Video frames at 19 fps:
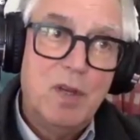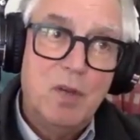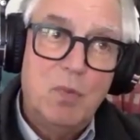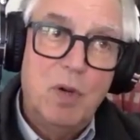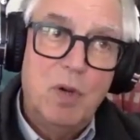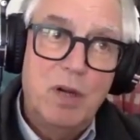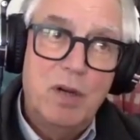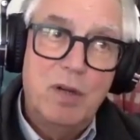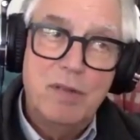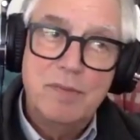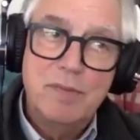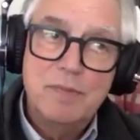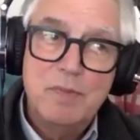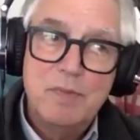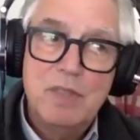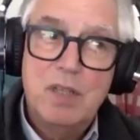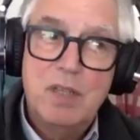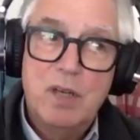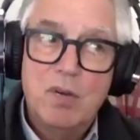where
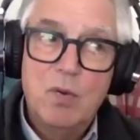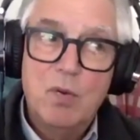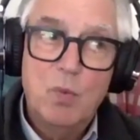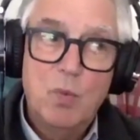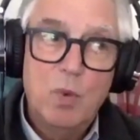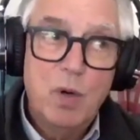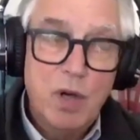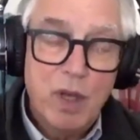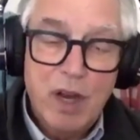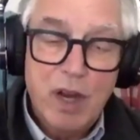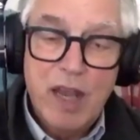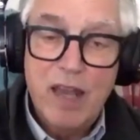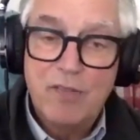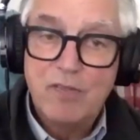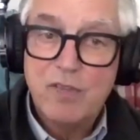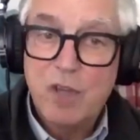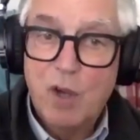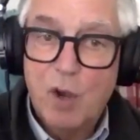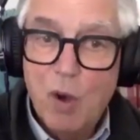you know we're going to
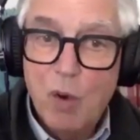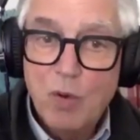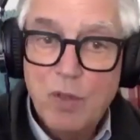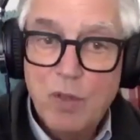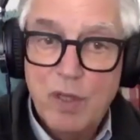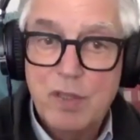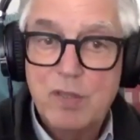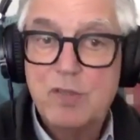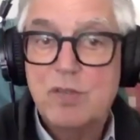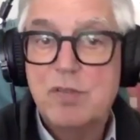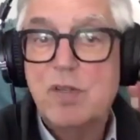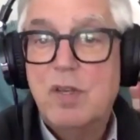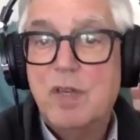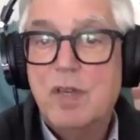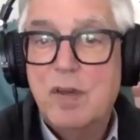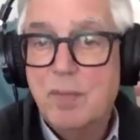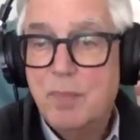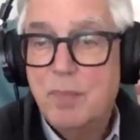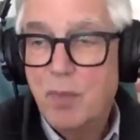have to own this,
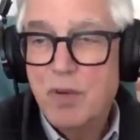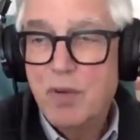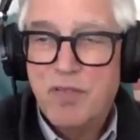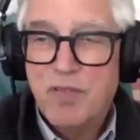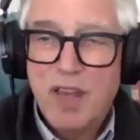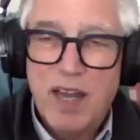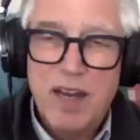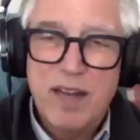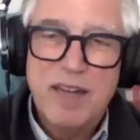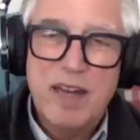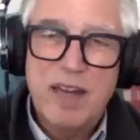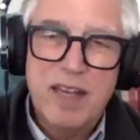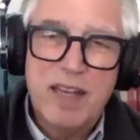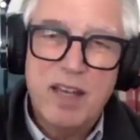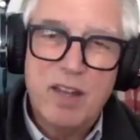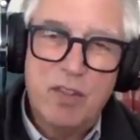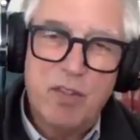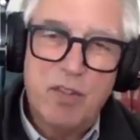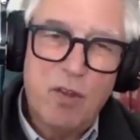but we've got to
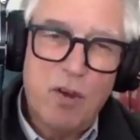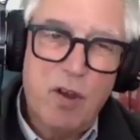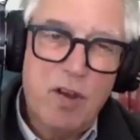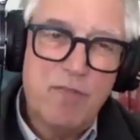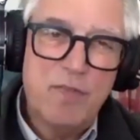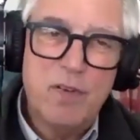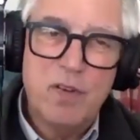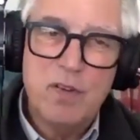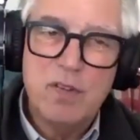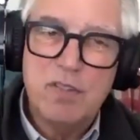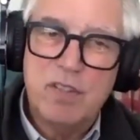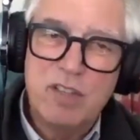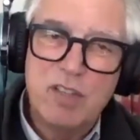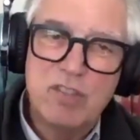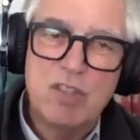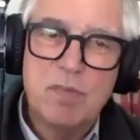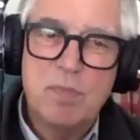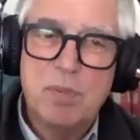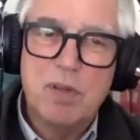take a thoughtful,
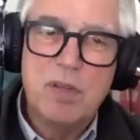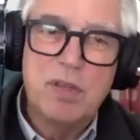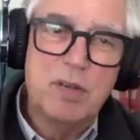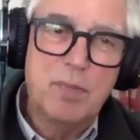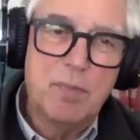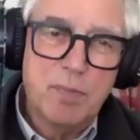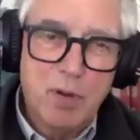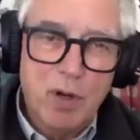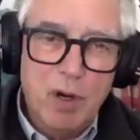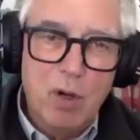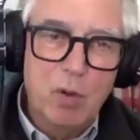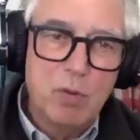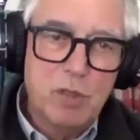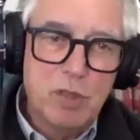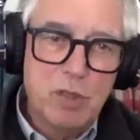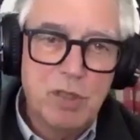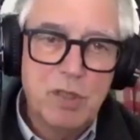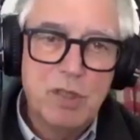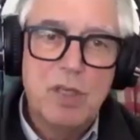disciplined
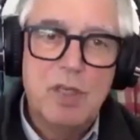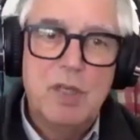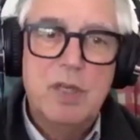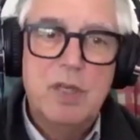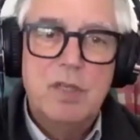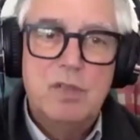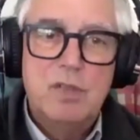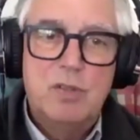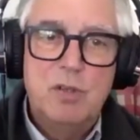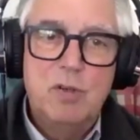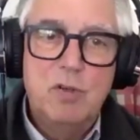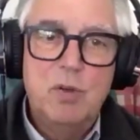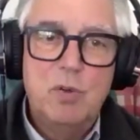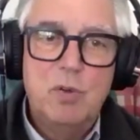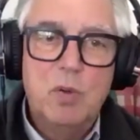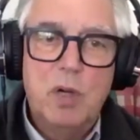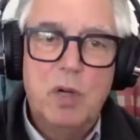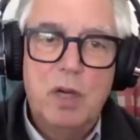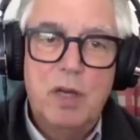approach
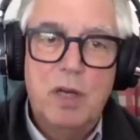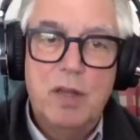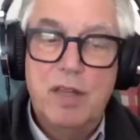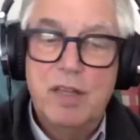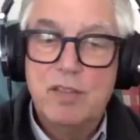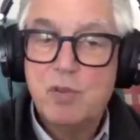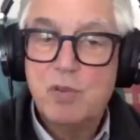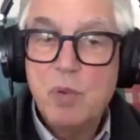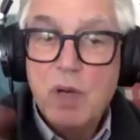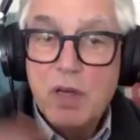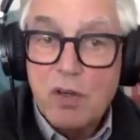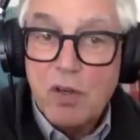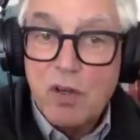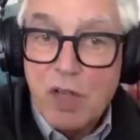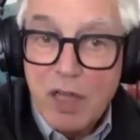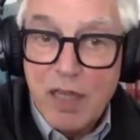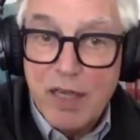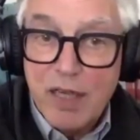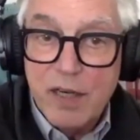to uh, that's real
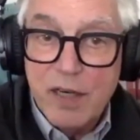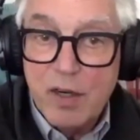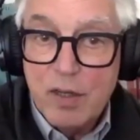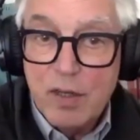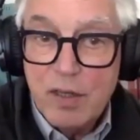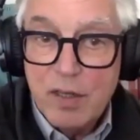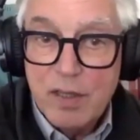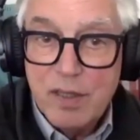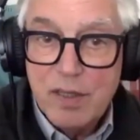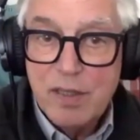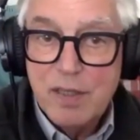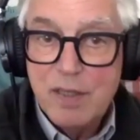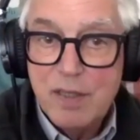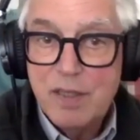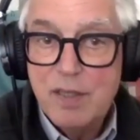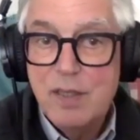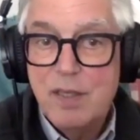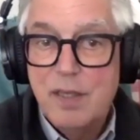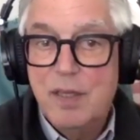clear
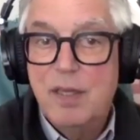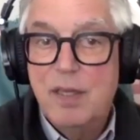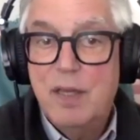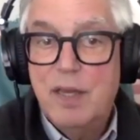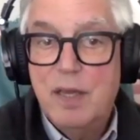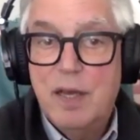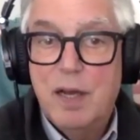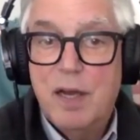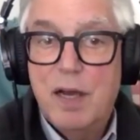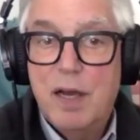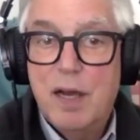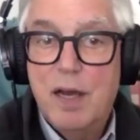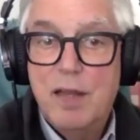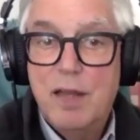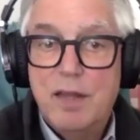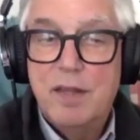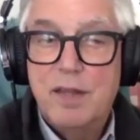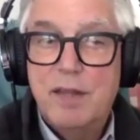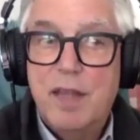
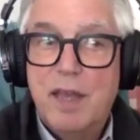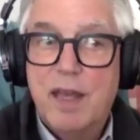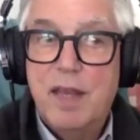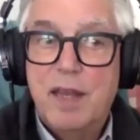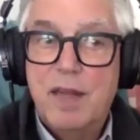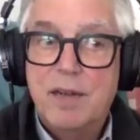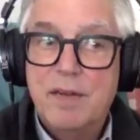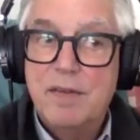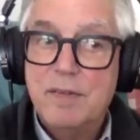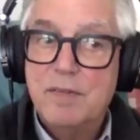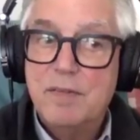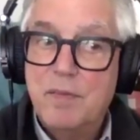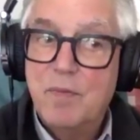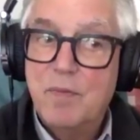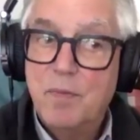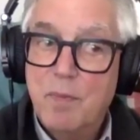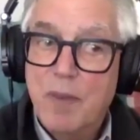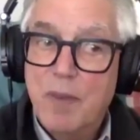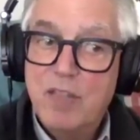uh, that
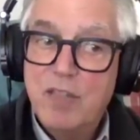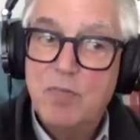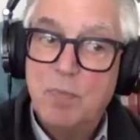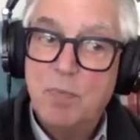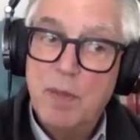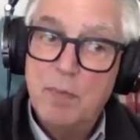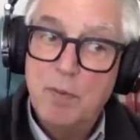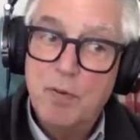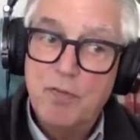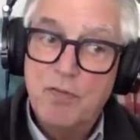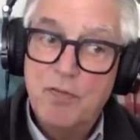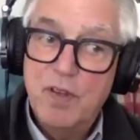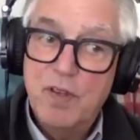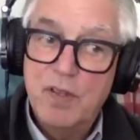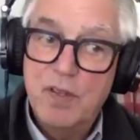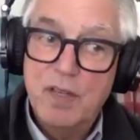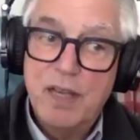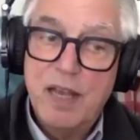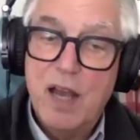makes people
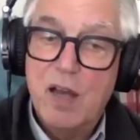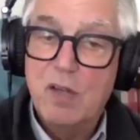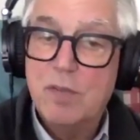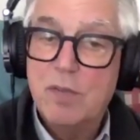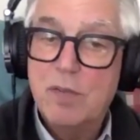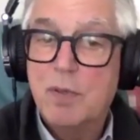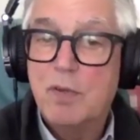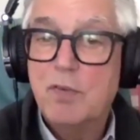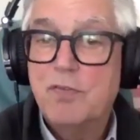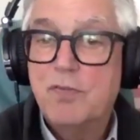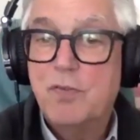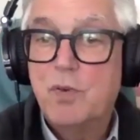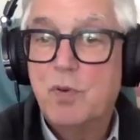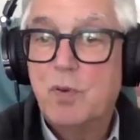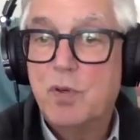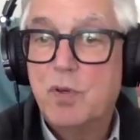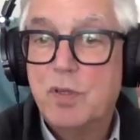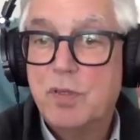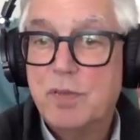feel accountable
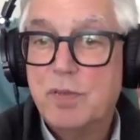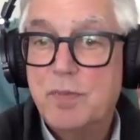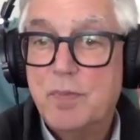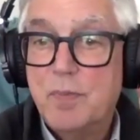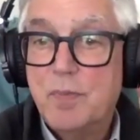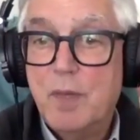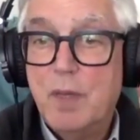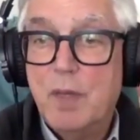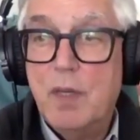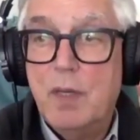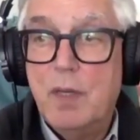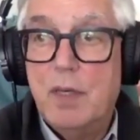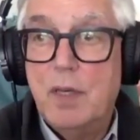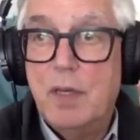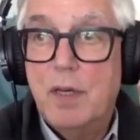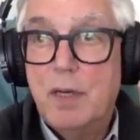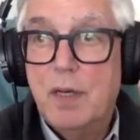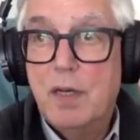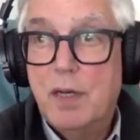for
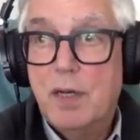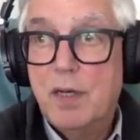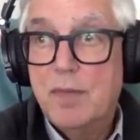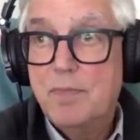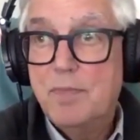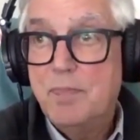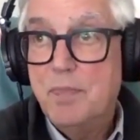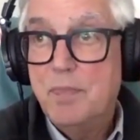uh,